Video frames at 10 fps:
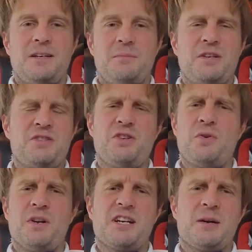Because you
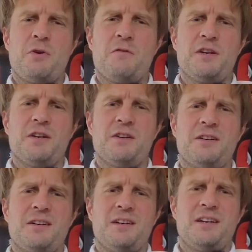don't want to come over here
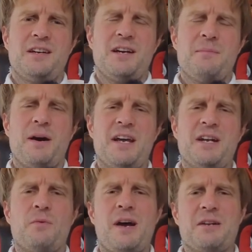and buy in
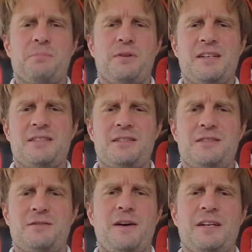a random place
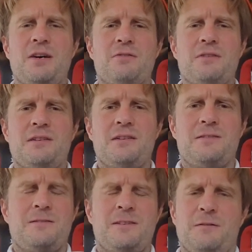to find out
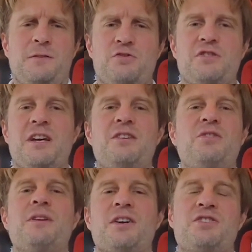in the future that you
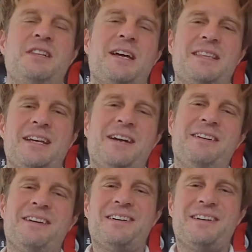don't actually like the
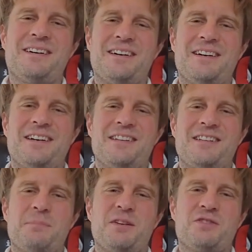area.
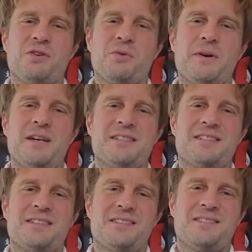That'd be a total
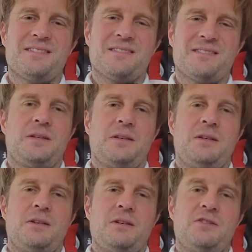waste.
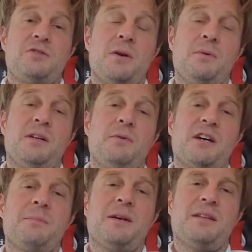So I really
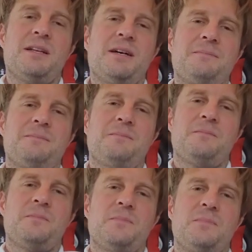recommend that
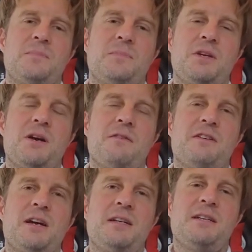you have
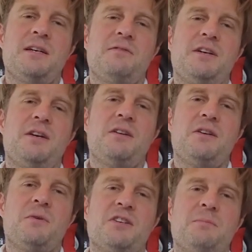an idea of the area
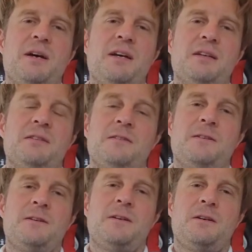you want to buy in.
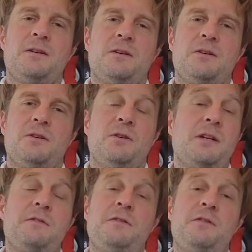You can
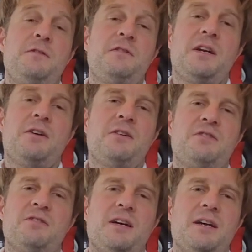have a few different
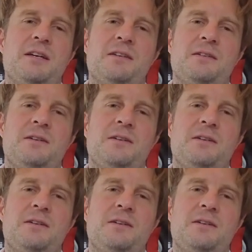areas you like.